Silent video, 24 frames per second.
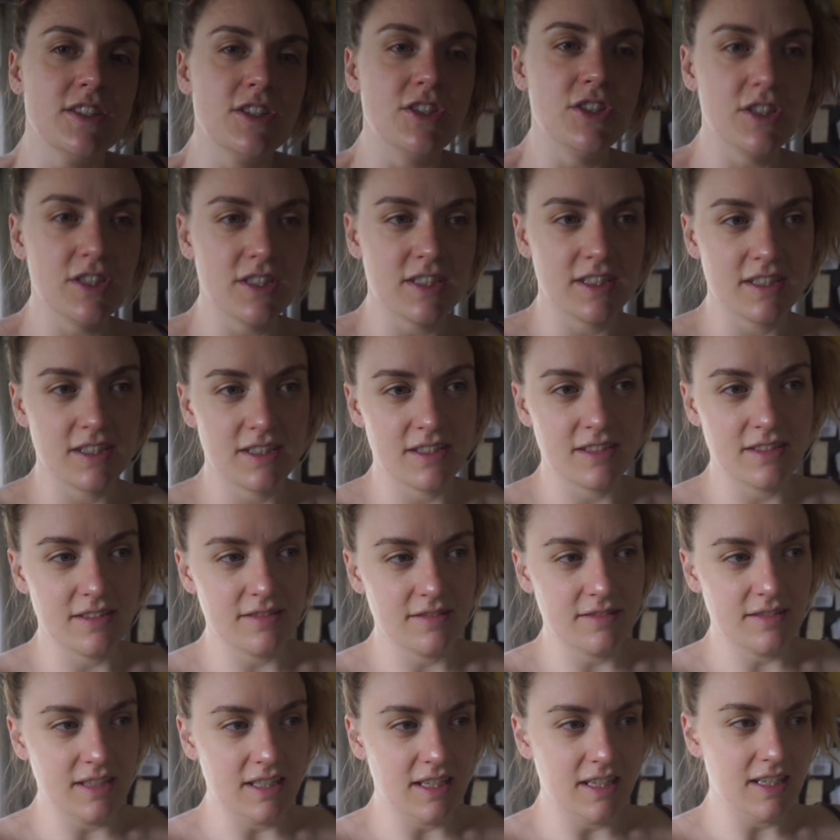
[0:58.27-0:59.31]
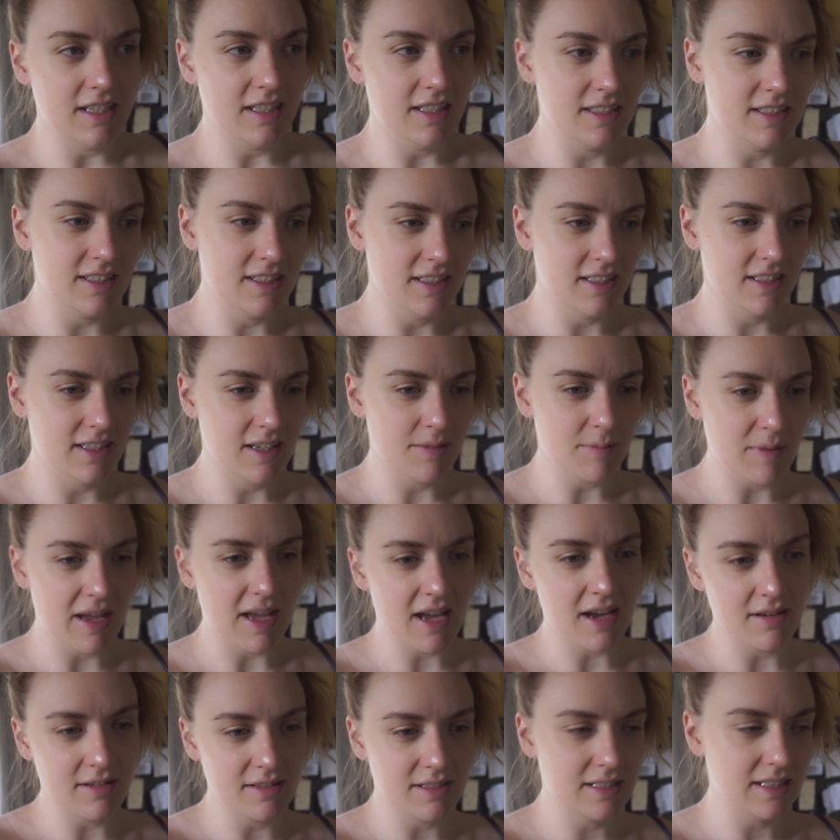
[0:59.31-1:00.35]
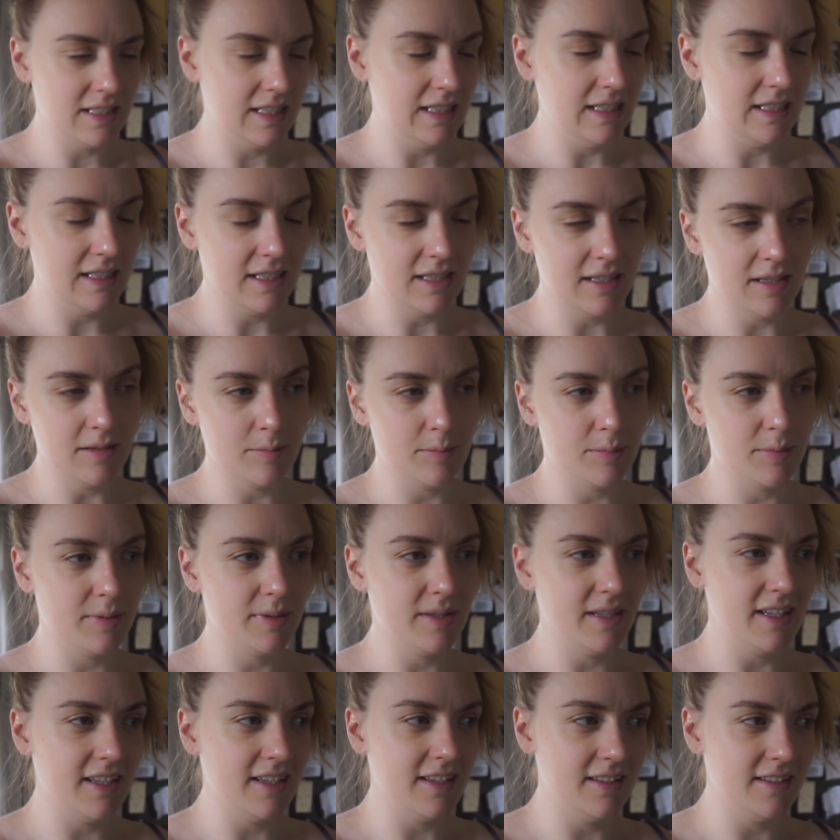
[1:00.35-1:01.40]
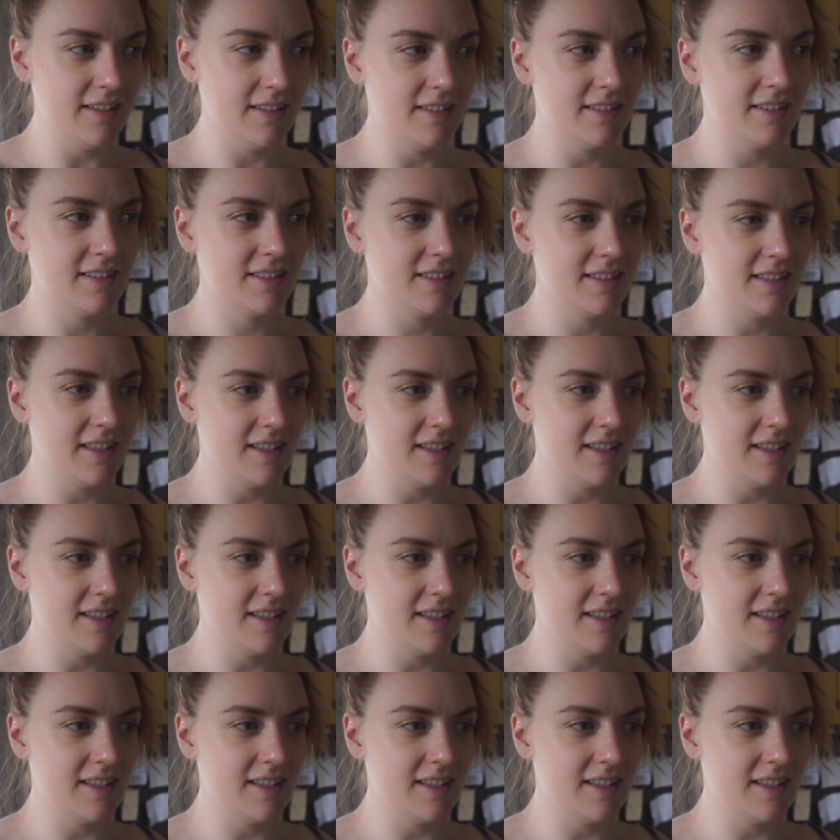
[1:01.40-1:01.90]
just needing to get house cleaned up and